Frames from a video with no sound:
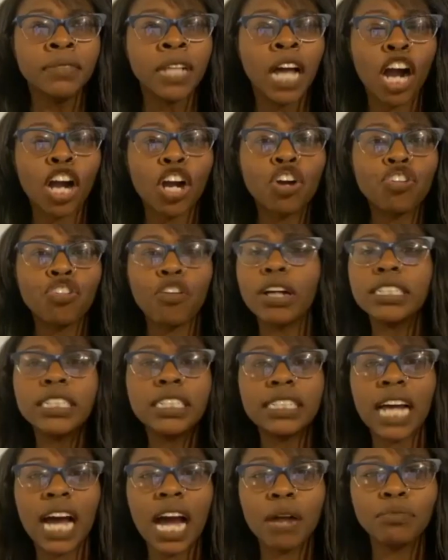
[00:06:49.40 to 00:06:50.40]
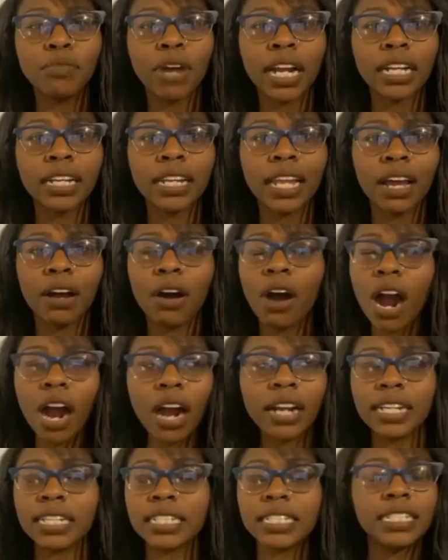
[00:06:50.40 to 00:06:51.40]
crunch time right now.
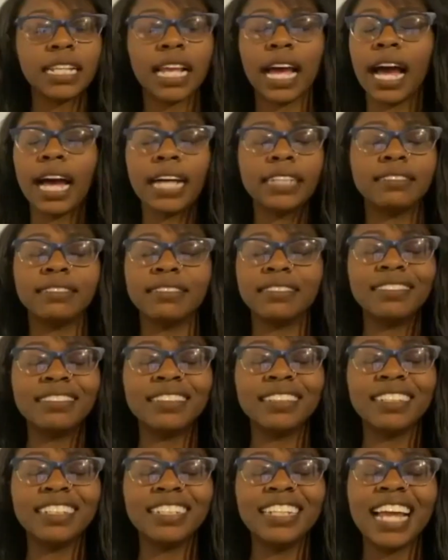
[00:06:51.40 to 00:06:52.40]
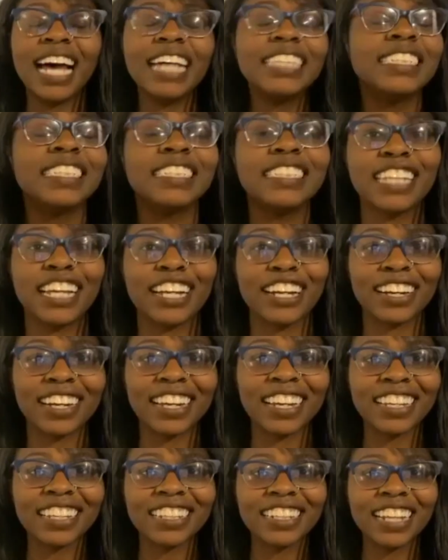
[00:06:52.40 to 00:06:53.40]
Art is not
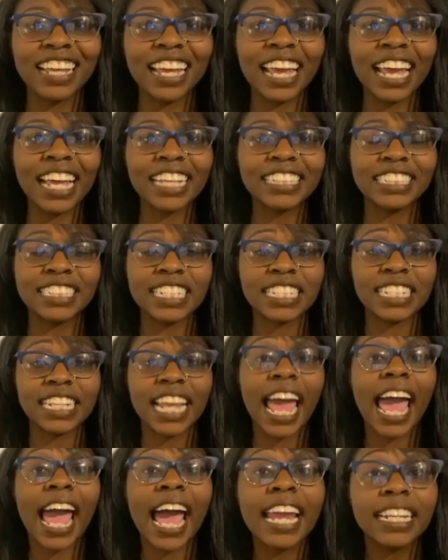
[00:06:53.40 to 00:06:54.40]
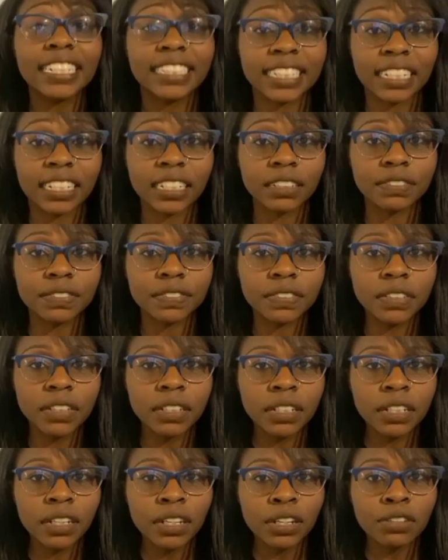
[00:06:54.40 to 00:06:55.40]
necessary. It's just an additive.
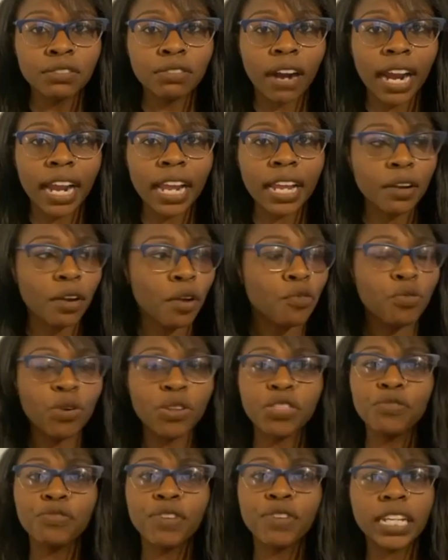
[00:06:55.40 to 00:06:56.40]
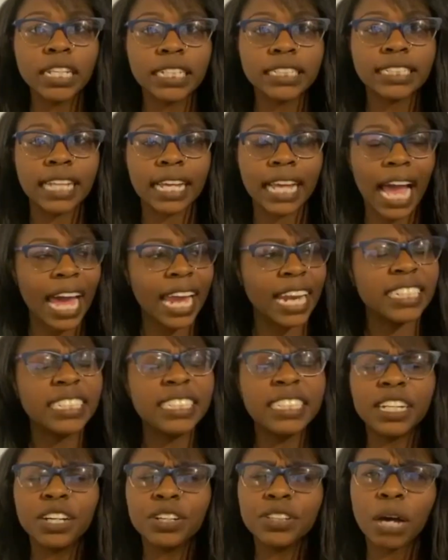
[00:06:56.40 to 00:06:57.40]
Right? With real estate, I had a
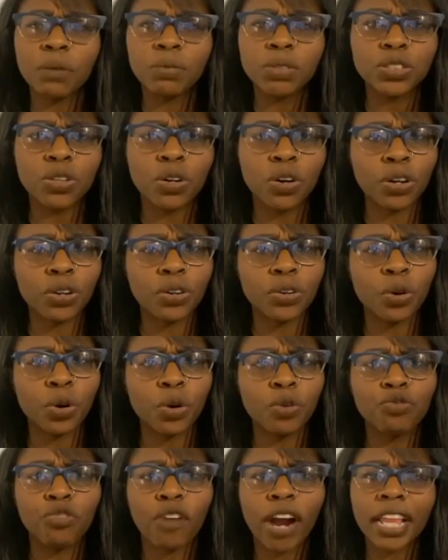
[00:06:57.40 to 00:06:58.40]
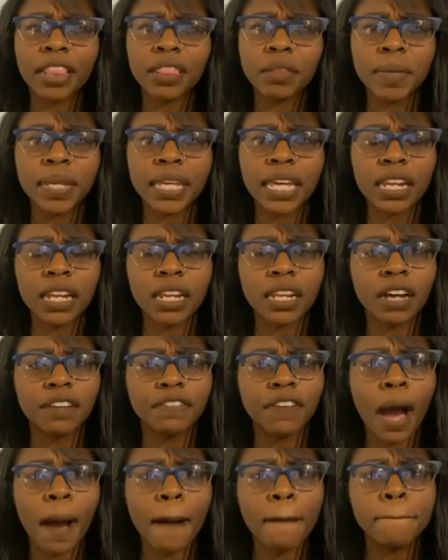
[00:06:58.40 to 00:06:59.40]
deal that was going on right in the beginning
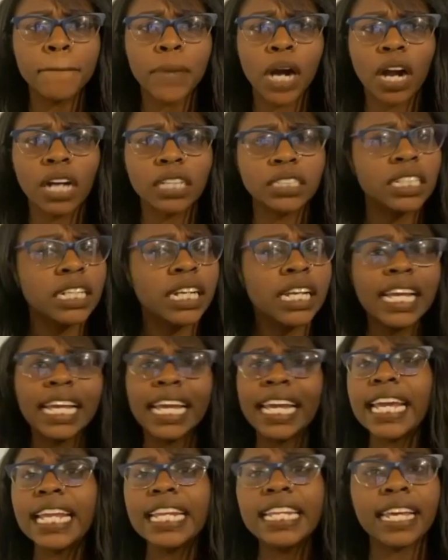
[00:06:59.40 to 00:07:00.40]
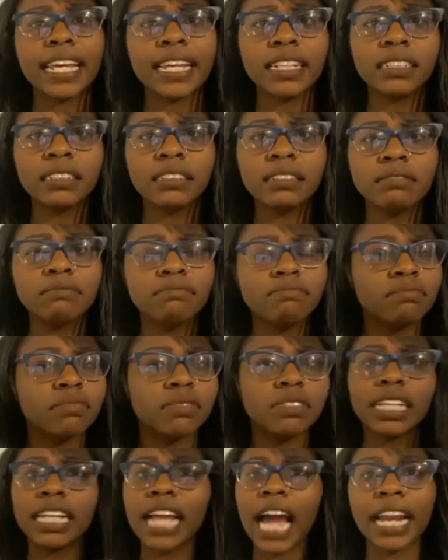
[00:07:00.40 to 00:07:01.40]
of March, ended,
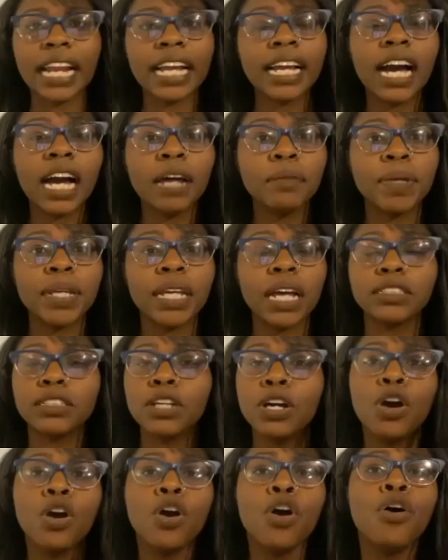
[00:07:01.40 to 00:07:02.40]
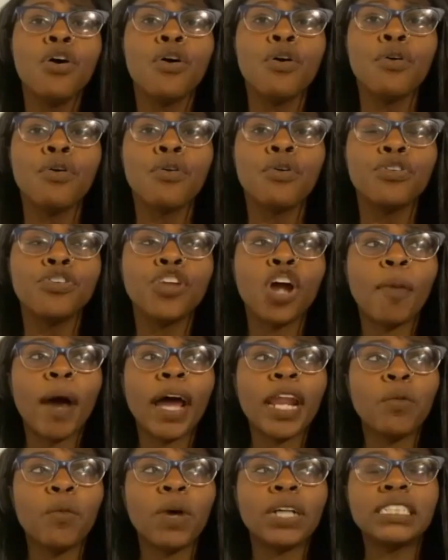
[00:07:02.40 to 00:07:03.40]
got it cut because they
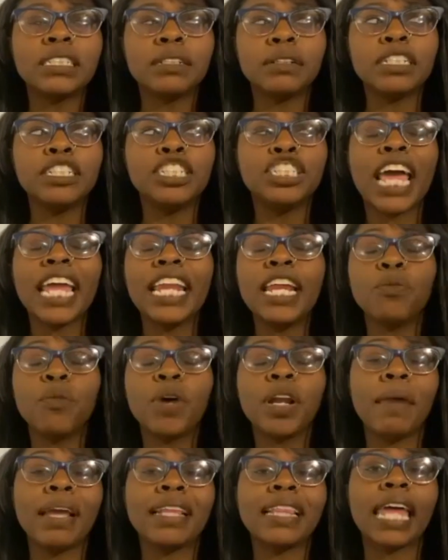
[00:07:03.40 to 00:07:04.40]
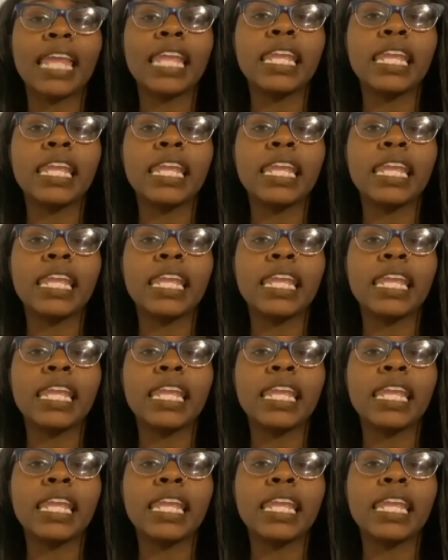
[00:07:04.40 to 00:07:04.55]
didn't want to make that